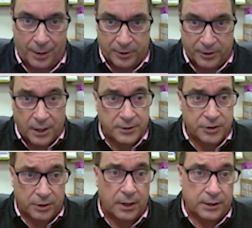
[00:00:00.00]
in
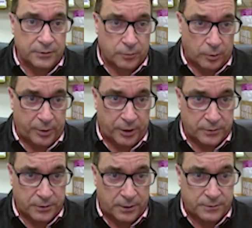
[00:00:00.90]
catching any sort of
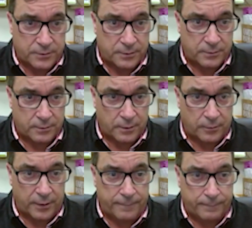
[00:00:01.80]
parasites. All right.